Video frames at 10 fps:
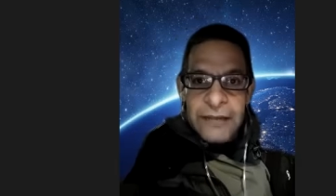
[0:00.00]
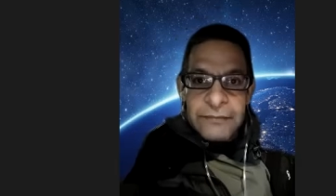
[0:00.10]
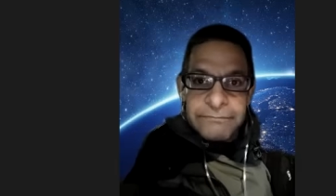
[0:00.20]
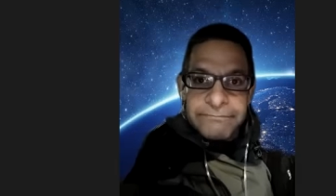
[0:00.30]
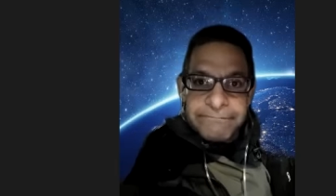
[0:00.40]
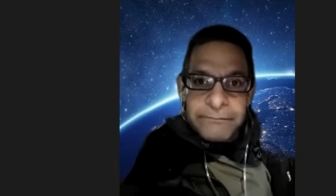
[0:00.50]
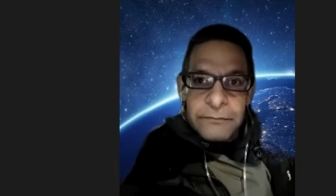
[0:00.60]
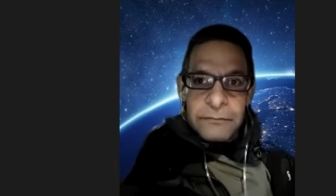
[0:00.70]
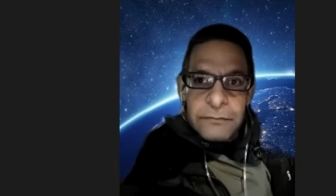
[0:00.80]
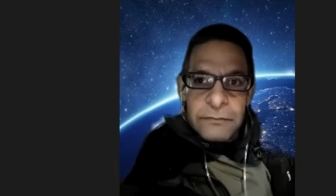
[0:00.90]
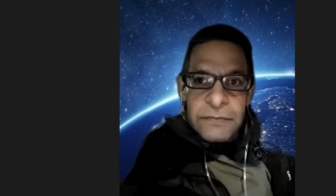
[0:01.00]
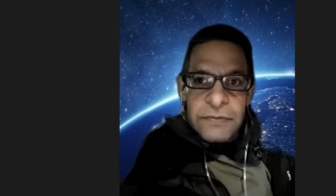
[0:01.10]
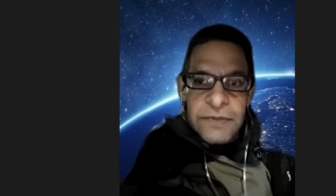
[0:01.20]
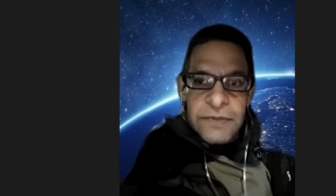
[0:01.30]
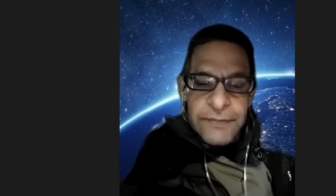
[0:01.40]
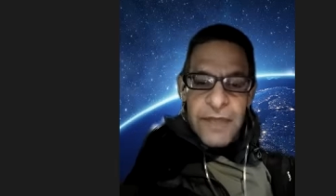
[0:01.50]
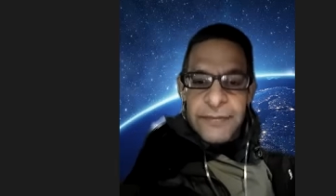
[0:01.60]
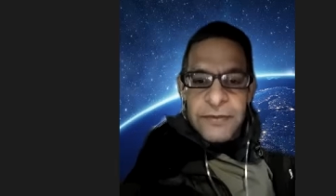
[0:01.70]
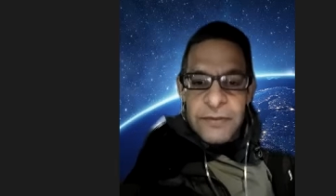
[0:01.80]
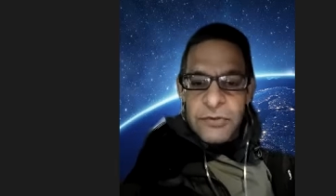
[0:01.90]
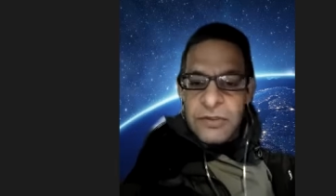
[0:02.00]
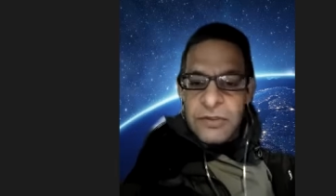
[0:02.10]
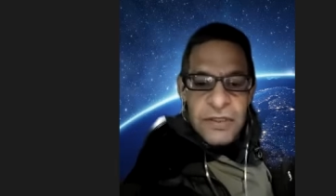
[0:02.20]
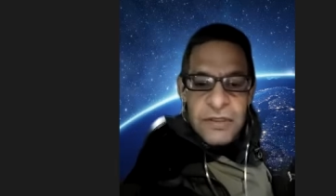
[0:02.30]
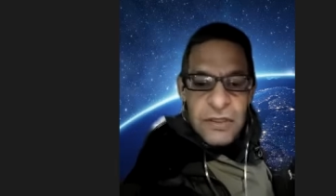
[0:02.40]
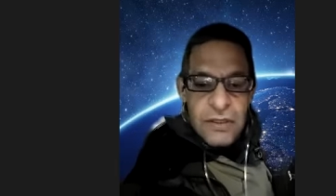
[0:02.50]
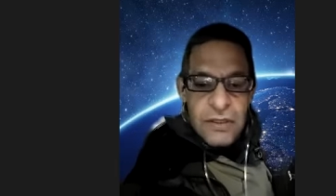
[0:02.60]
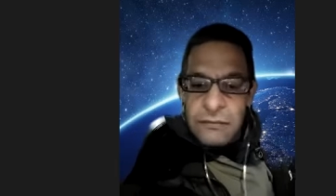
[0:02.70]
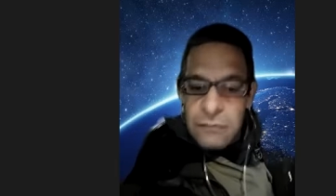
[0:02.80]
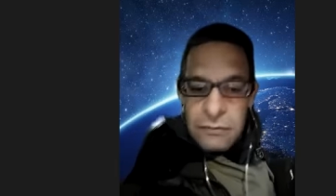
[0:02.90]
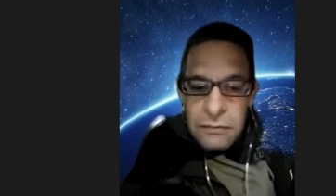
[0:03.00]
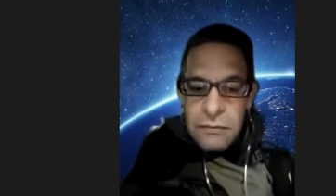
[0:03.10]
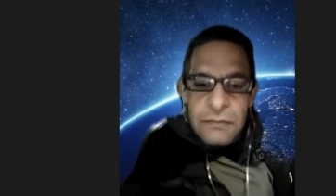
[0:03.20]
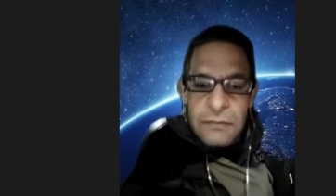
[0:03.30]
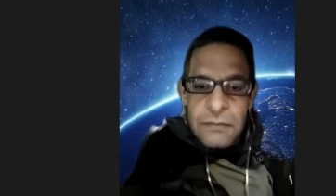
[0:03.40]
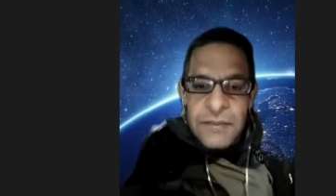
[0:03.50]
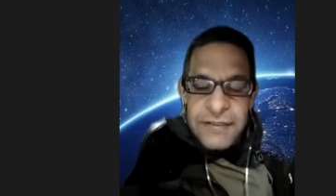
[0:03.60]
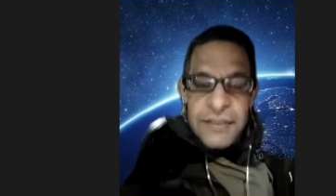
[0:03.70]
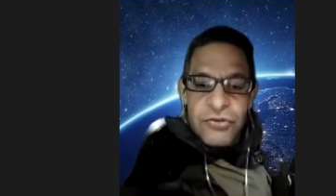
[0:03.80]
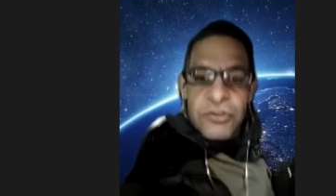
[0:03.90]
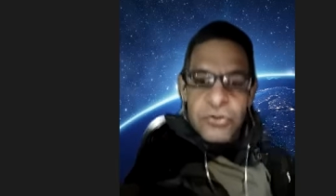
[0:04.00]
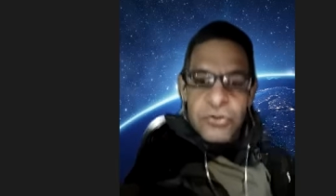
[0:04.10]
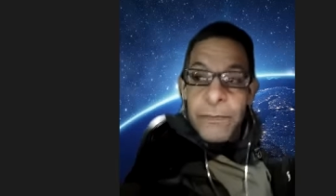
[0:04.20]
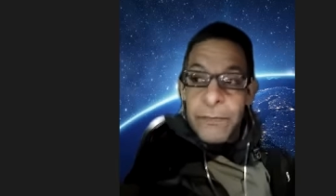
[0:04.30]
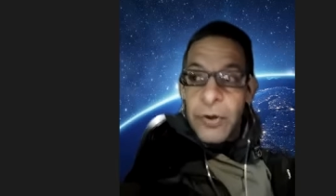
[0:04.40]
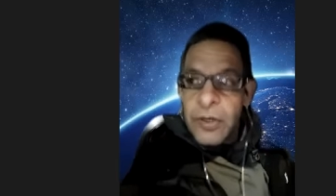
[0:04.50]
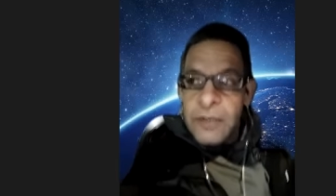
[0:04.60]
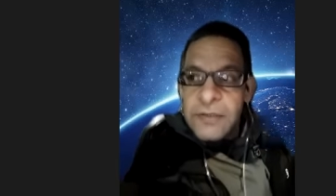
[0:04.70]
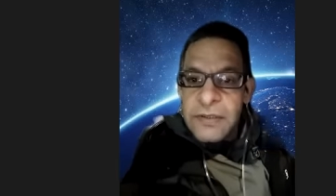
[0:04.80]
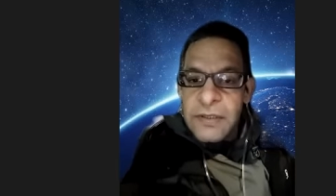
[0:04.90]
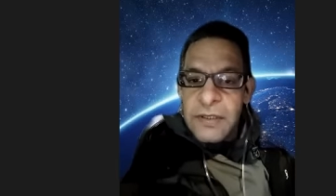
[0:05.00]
And sometimes you just need to listen to these short books